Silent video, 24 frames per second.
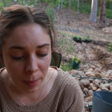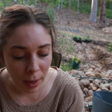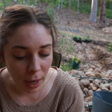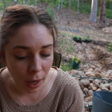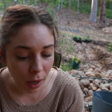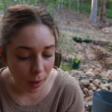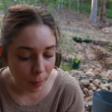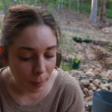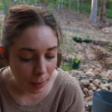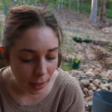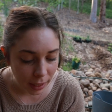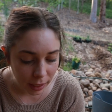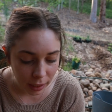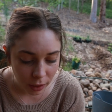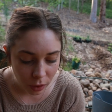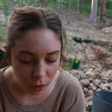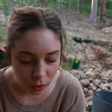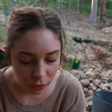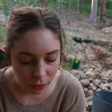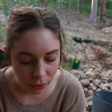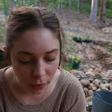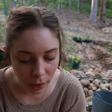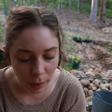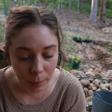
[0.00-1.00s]
about money
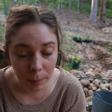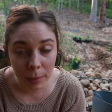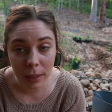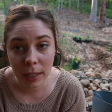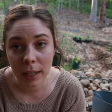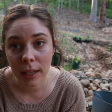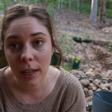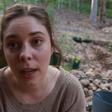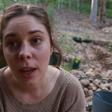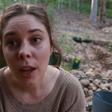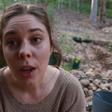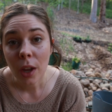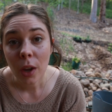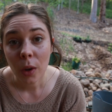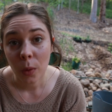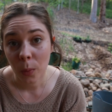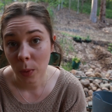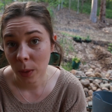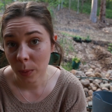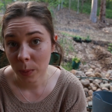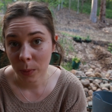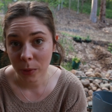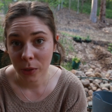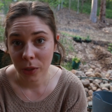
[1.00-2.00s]
or family,
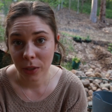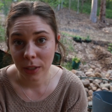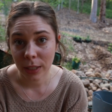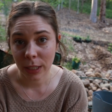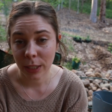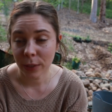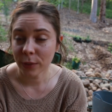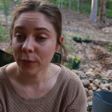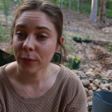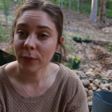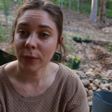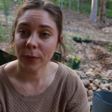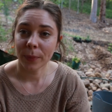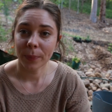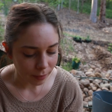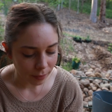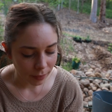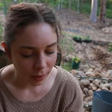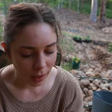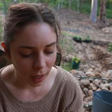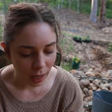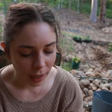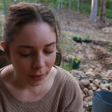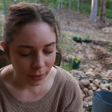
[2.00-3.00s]
where would you live?
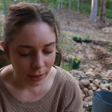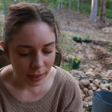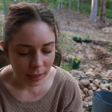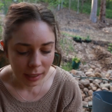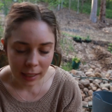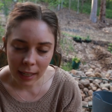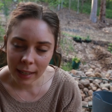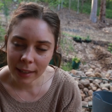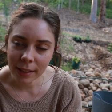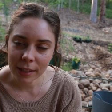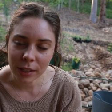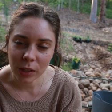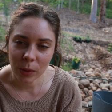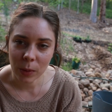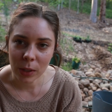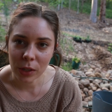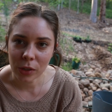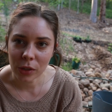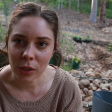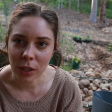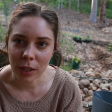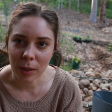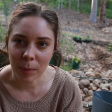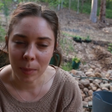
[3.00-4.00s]
I really like this
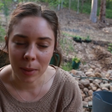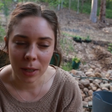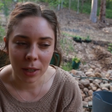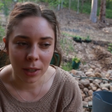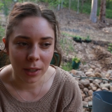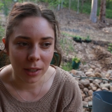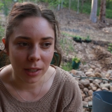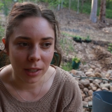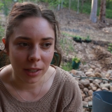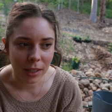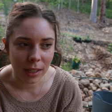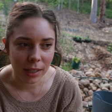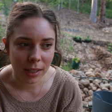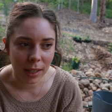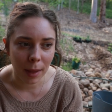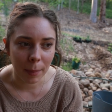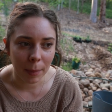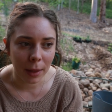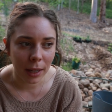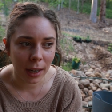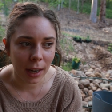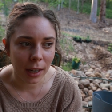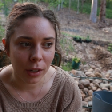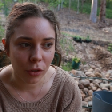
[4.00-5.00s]
question because it's
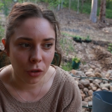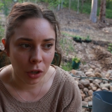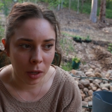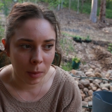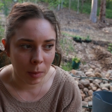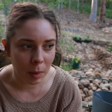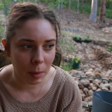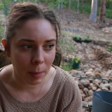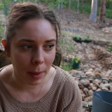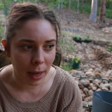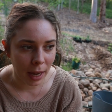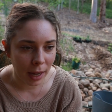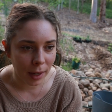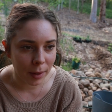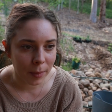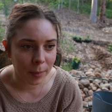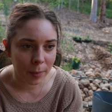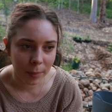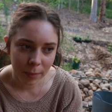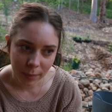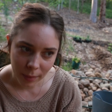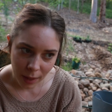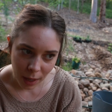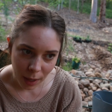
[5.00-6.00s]
something I dream about
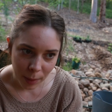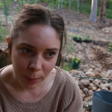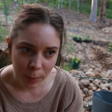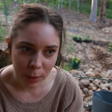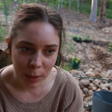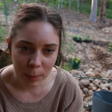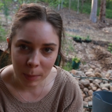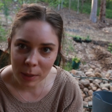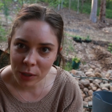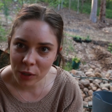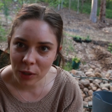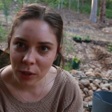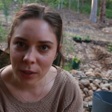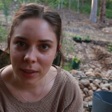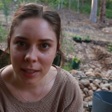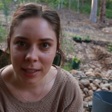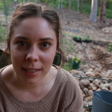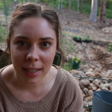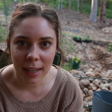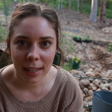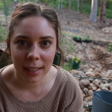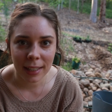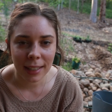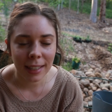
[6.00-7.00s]
pretty much on the
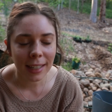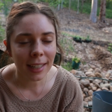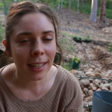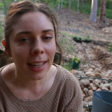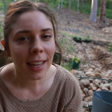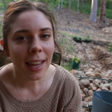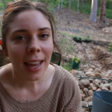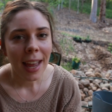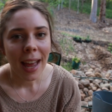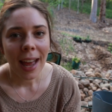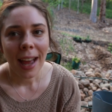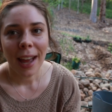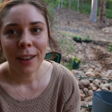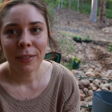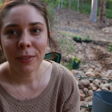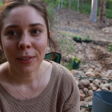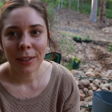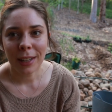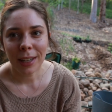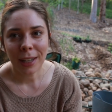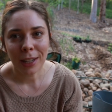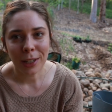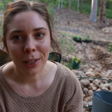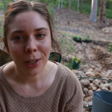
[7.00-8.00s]
daily. I
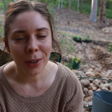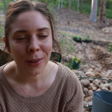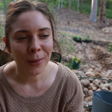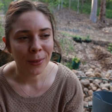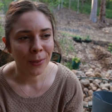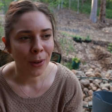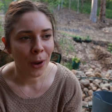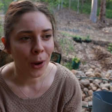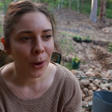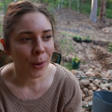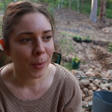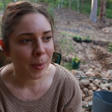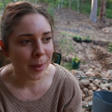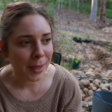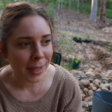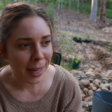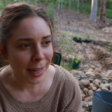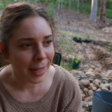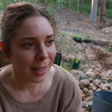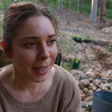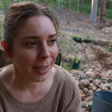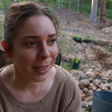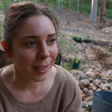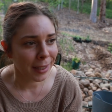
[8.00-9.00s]
feel like a lot of
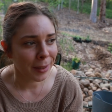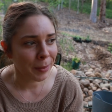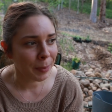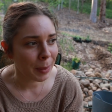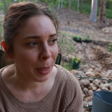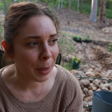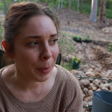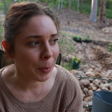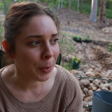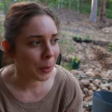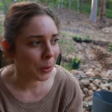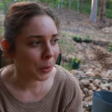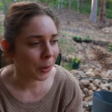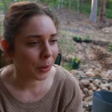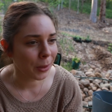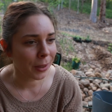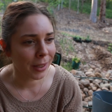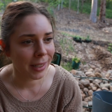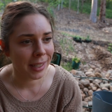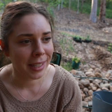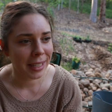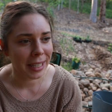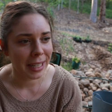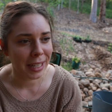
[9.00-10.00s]
homesteading
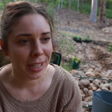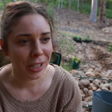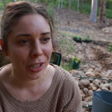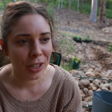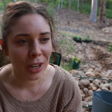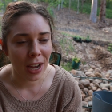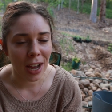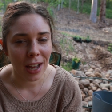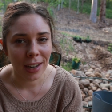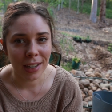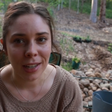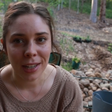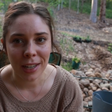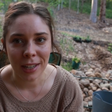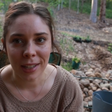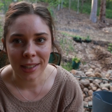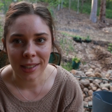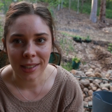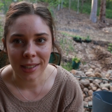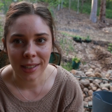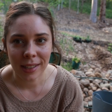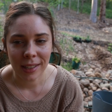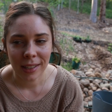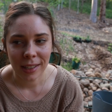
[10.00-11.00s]
people slash
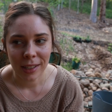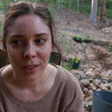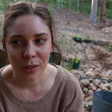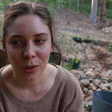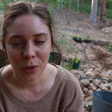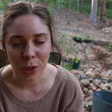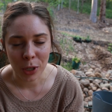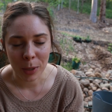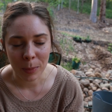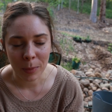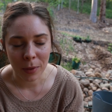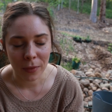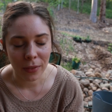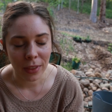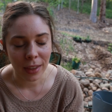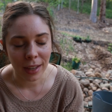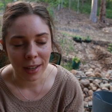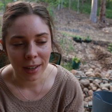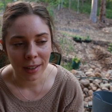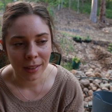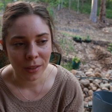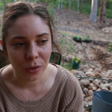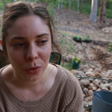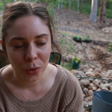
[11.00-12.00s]
gardeners dream of
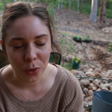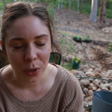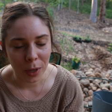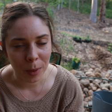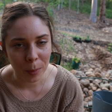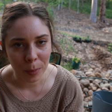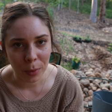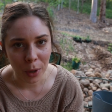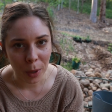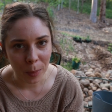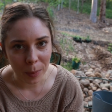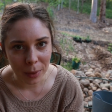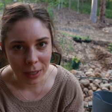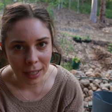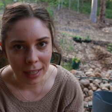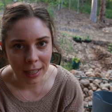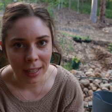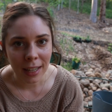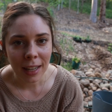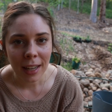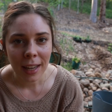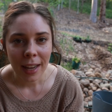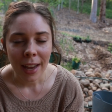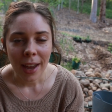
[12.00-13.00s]
their dream
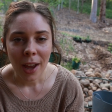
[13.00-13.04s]
property.